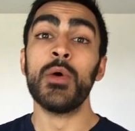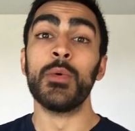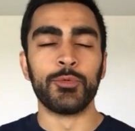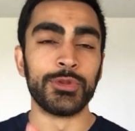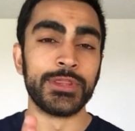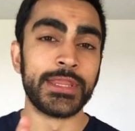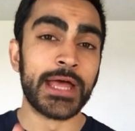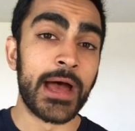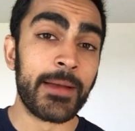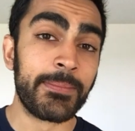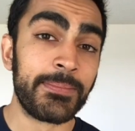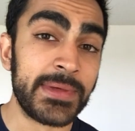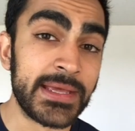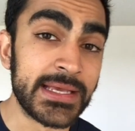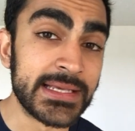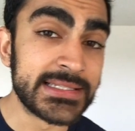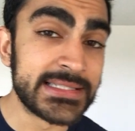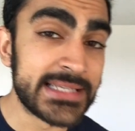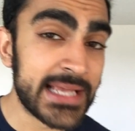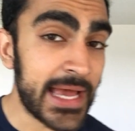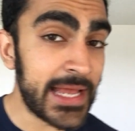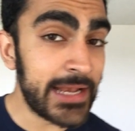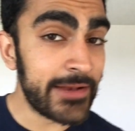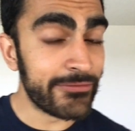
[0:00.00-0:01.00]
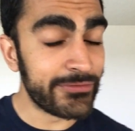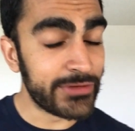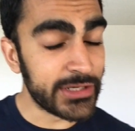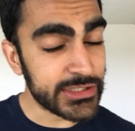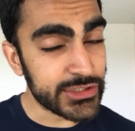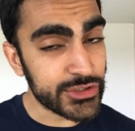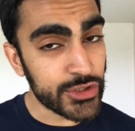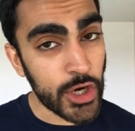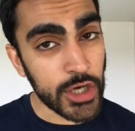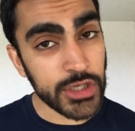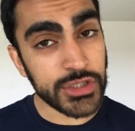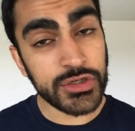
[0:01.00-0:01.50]
With that being said, if
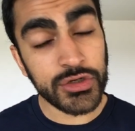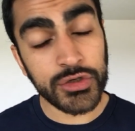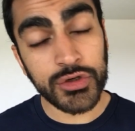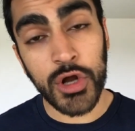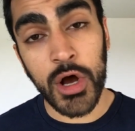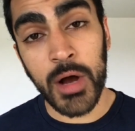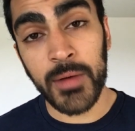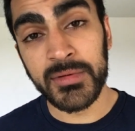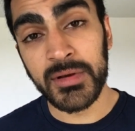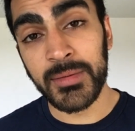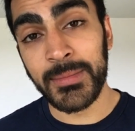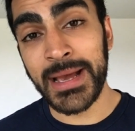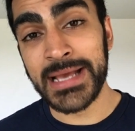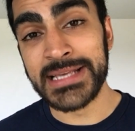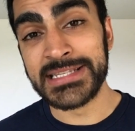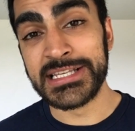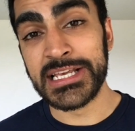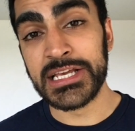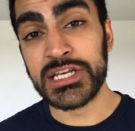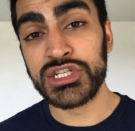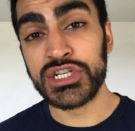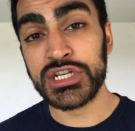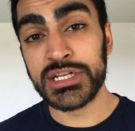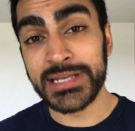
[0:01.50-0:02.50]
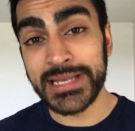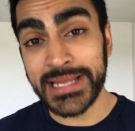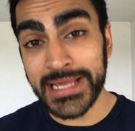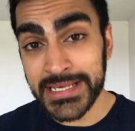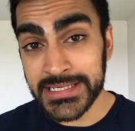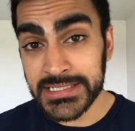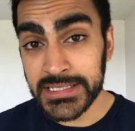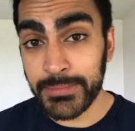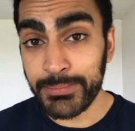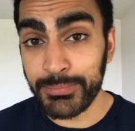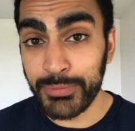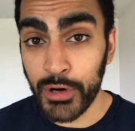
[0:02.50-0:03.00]
testosterone optimization
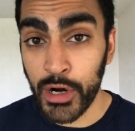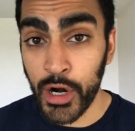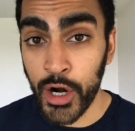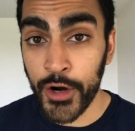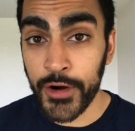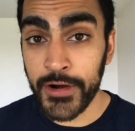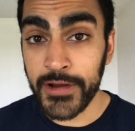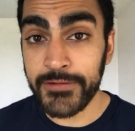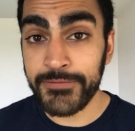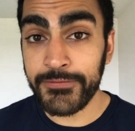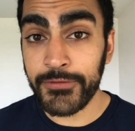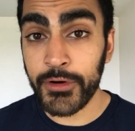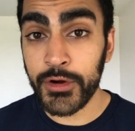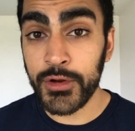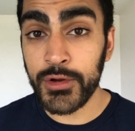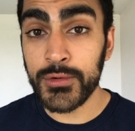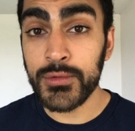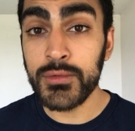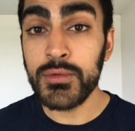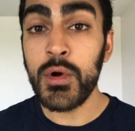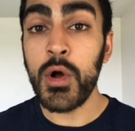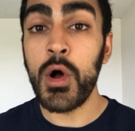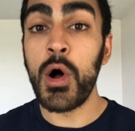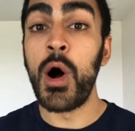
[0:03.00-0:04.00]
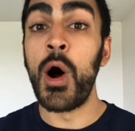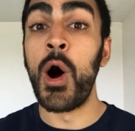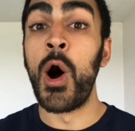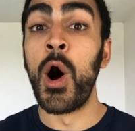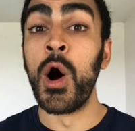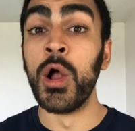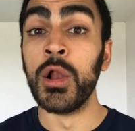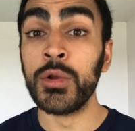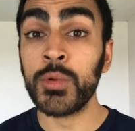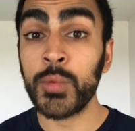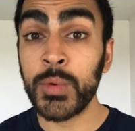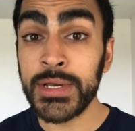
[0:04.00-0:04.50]
is a priority for you,
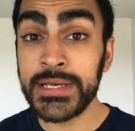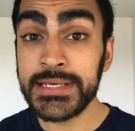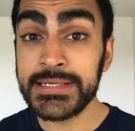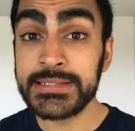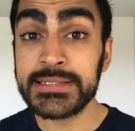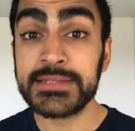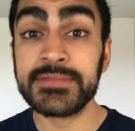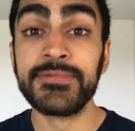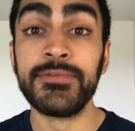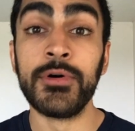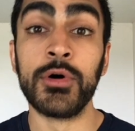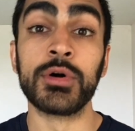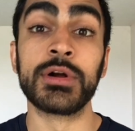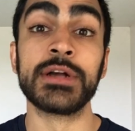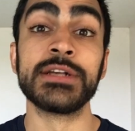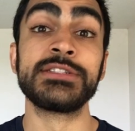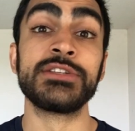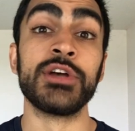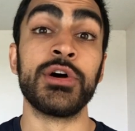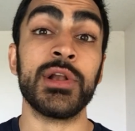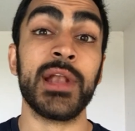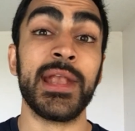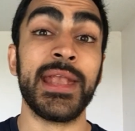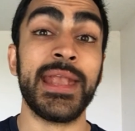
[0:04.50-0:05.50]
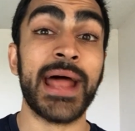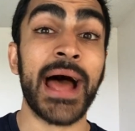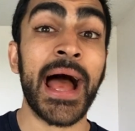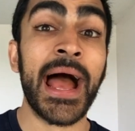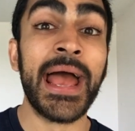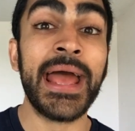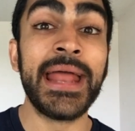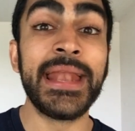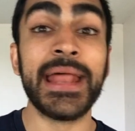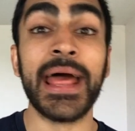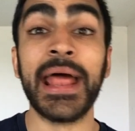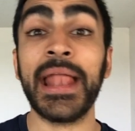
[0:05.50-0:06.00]
always focus on
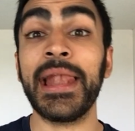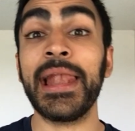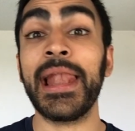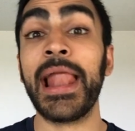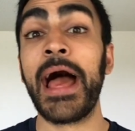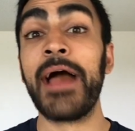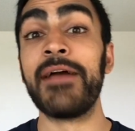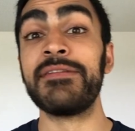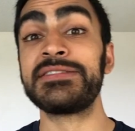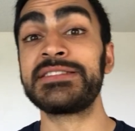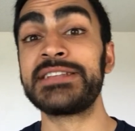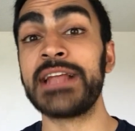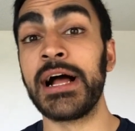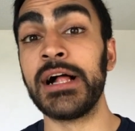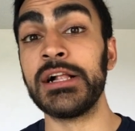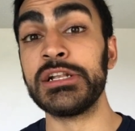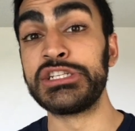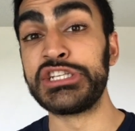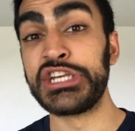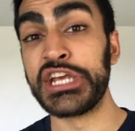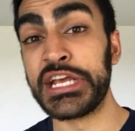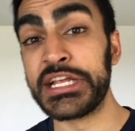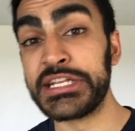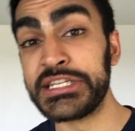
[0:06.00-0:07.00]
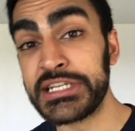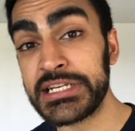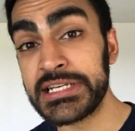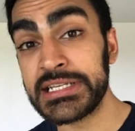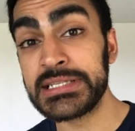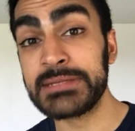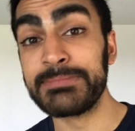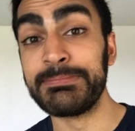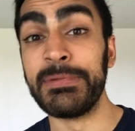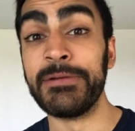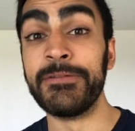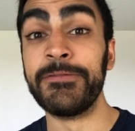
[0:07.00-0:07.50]
diet and lifestyle
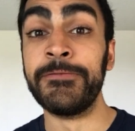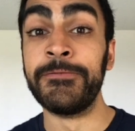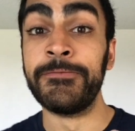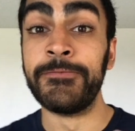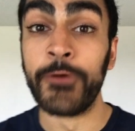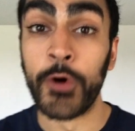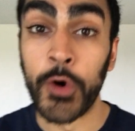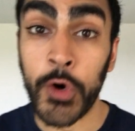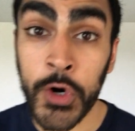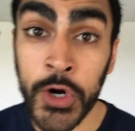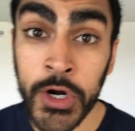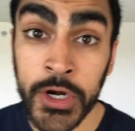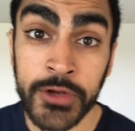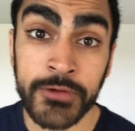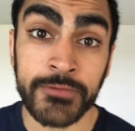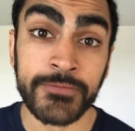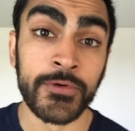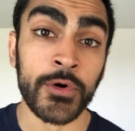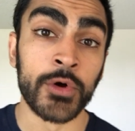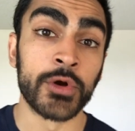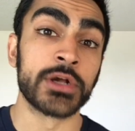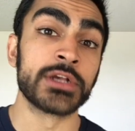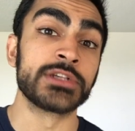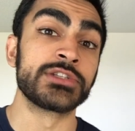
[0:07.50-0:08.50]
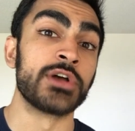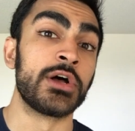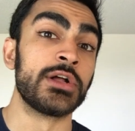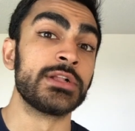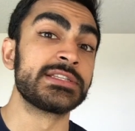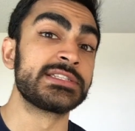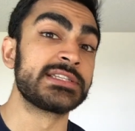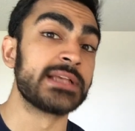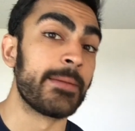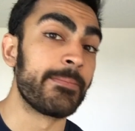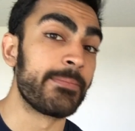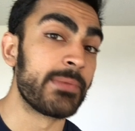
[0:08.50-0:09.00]
changes before you focus on
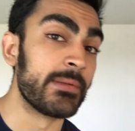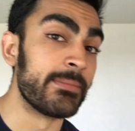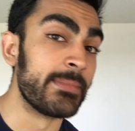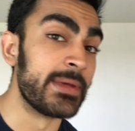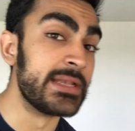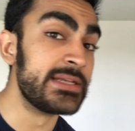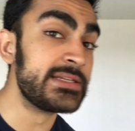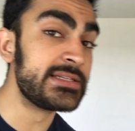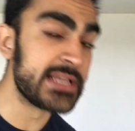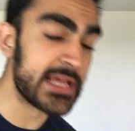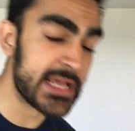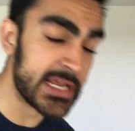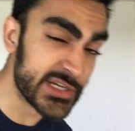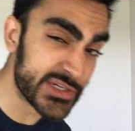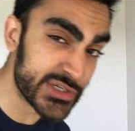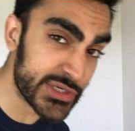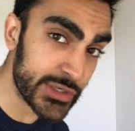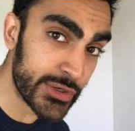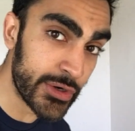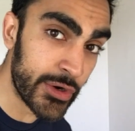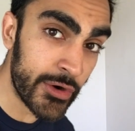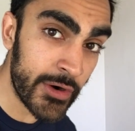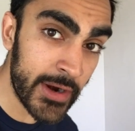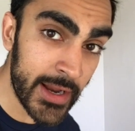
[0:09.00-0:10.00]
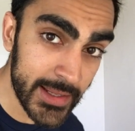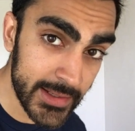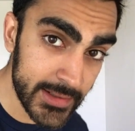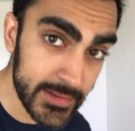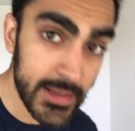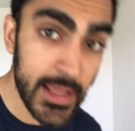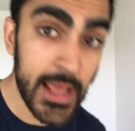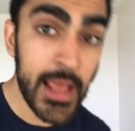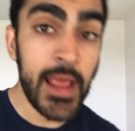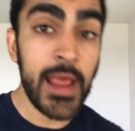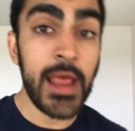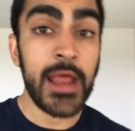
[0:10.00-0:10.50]
supplementation all
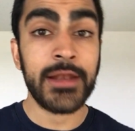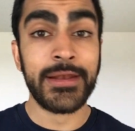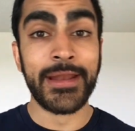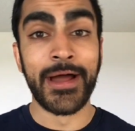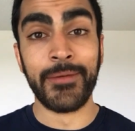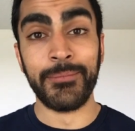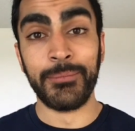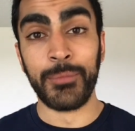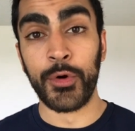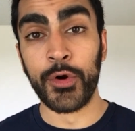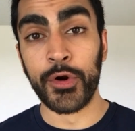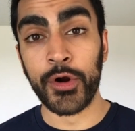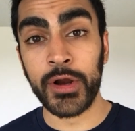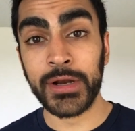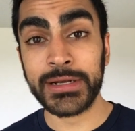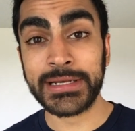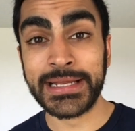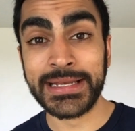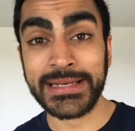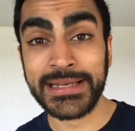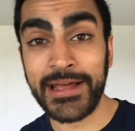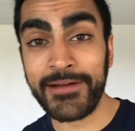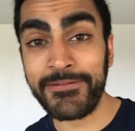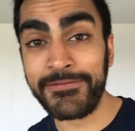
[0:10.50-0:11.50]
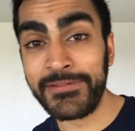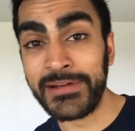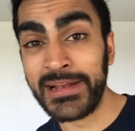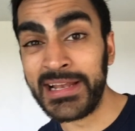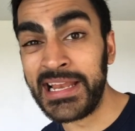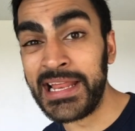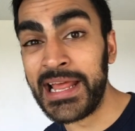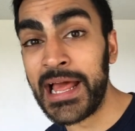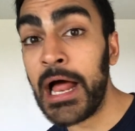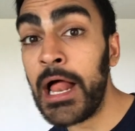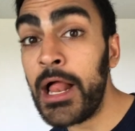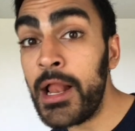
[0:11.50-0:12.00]
right now boron can
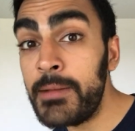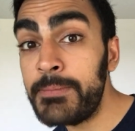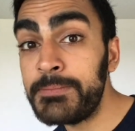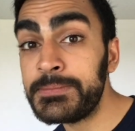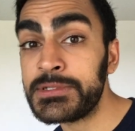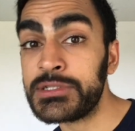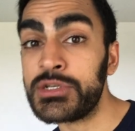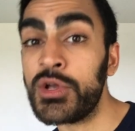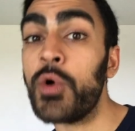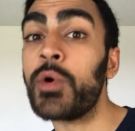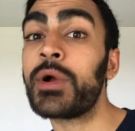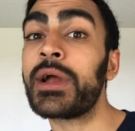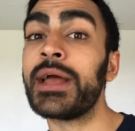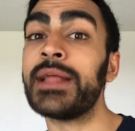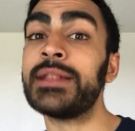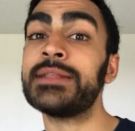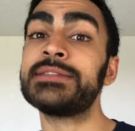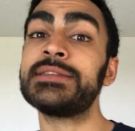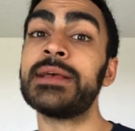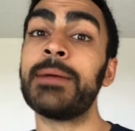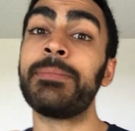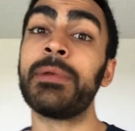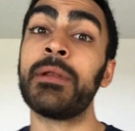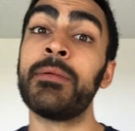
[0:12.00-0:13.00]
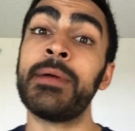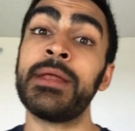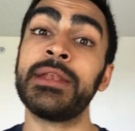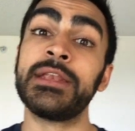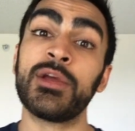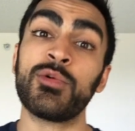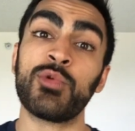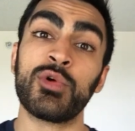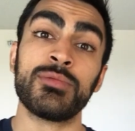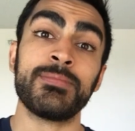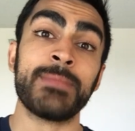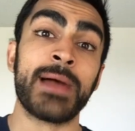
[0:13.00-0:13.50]
definitely help so can
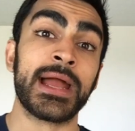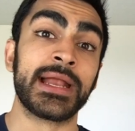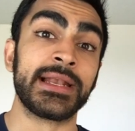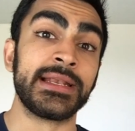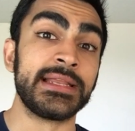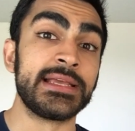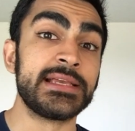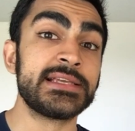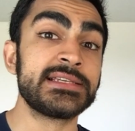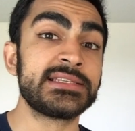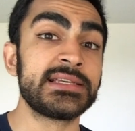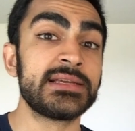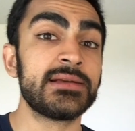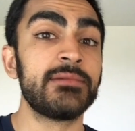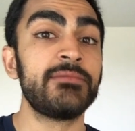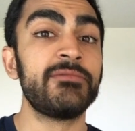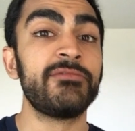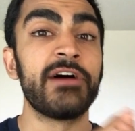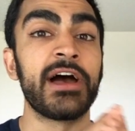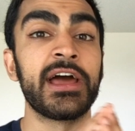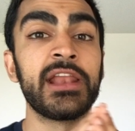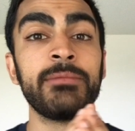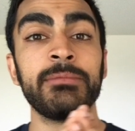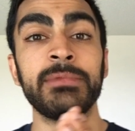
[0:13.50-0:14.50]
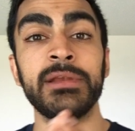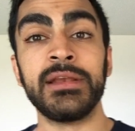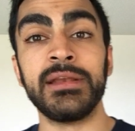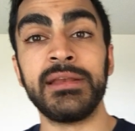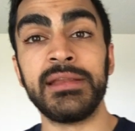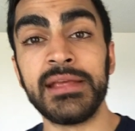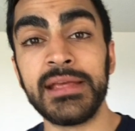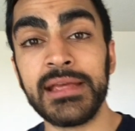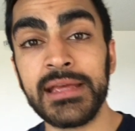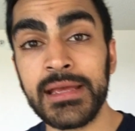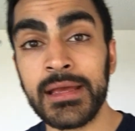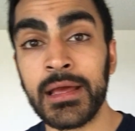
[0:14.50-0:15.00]
supplementing with magnesium vitamin
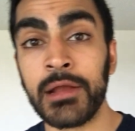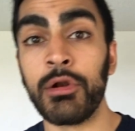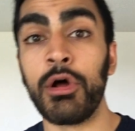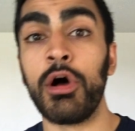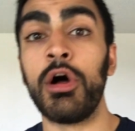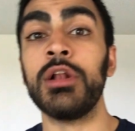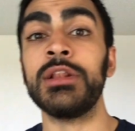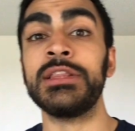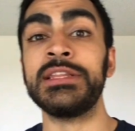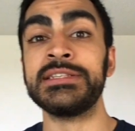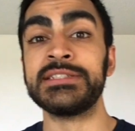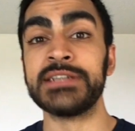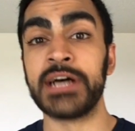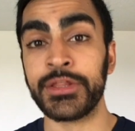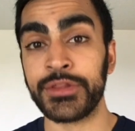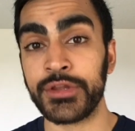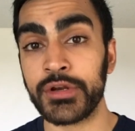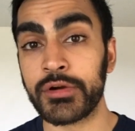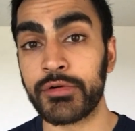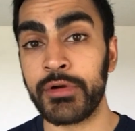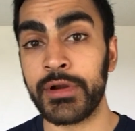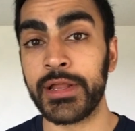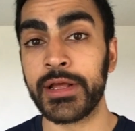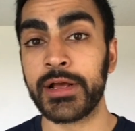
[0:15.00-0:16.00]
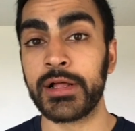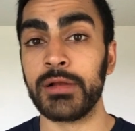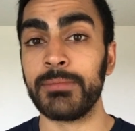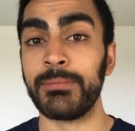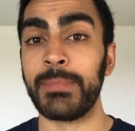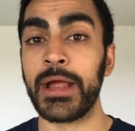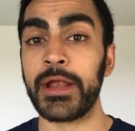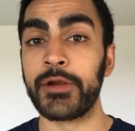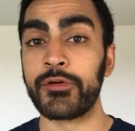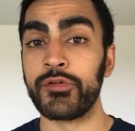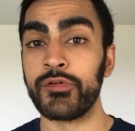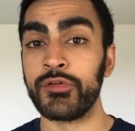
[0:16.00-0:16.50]
d and all these other critical
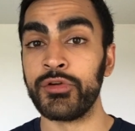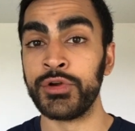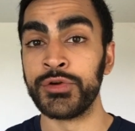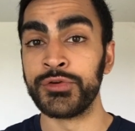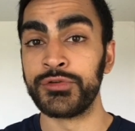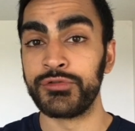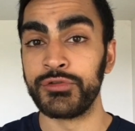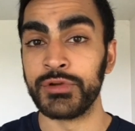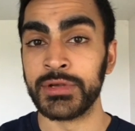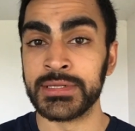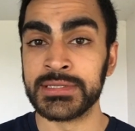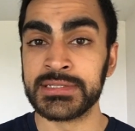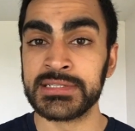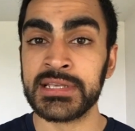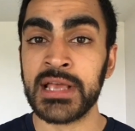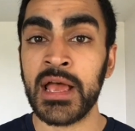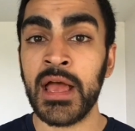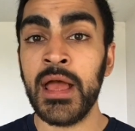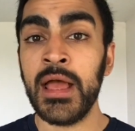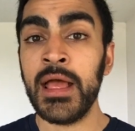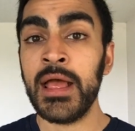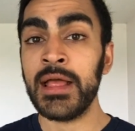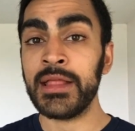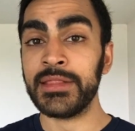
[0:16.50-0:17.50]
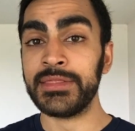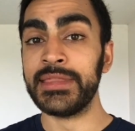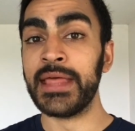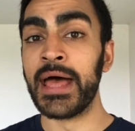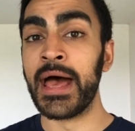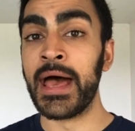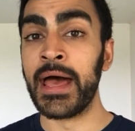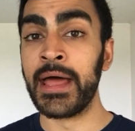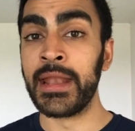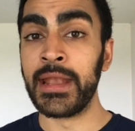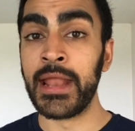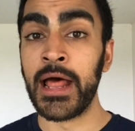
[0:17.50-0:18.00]
micronutrients
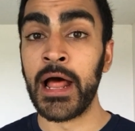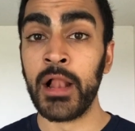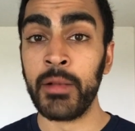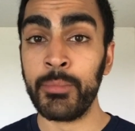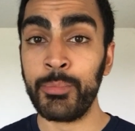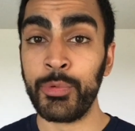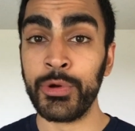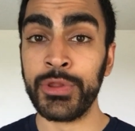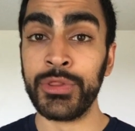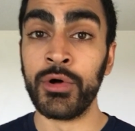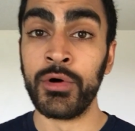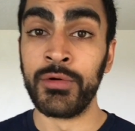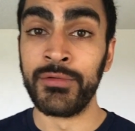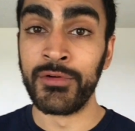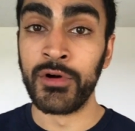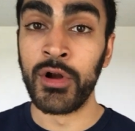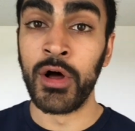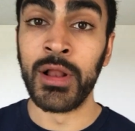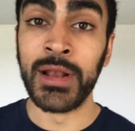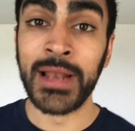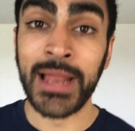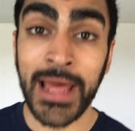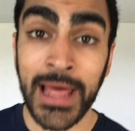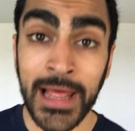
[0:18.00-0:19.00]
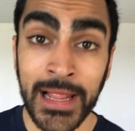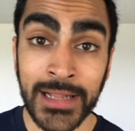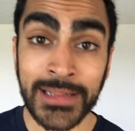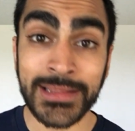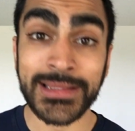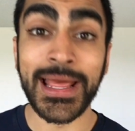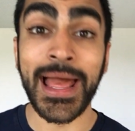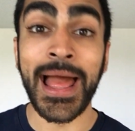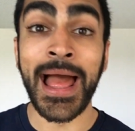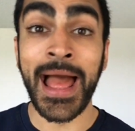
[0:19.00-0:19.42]
that help with overall health